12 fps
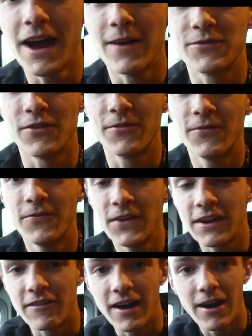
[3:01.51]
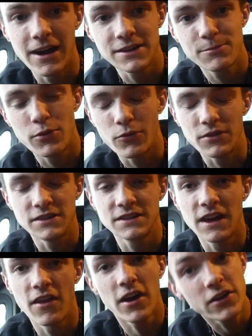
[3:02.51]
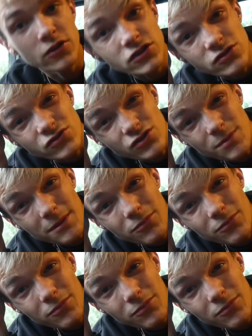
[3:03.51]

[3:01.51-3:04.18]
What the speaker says: have to figure out how to put all these together. I could YouTube it